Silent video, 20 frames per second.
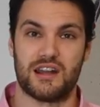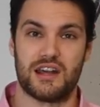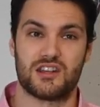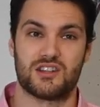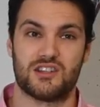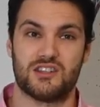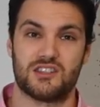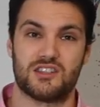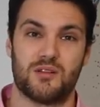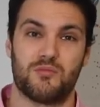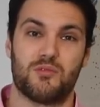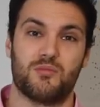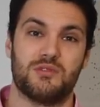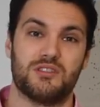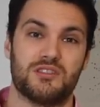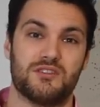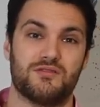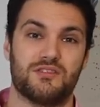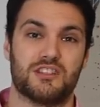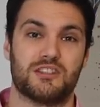And actually
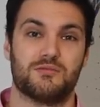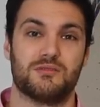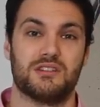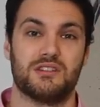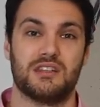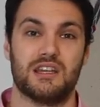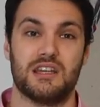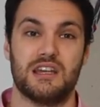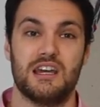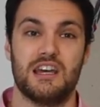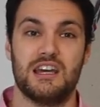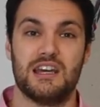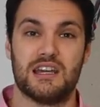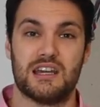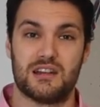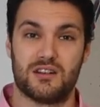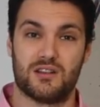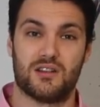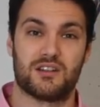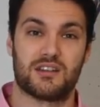supplementing vitamin D
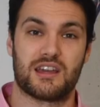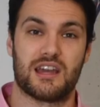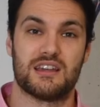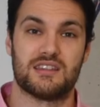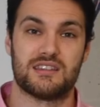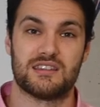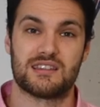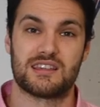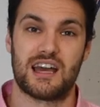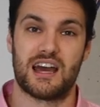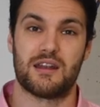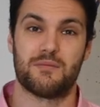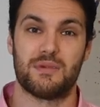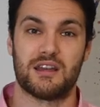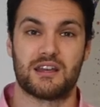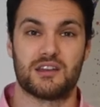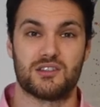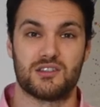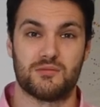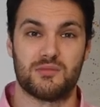in a lot of cases can
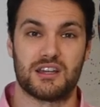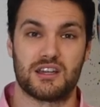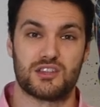make a,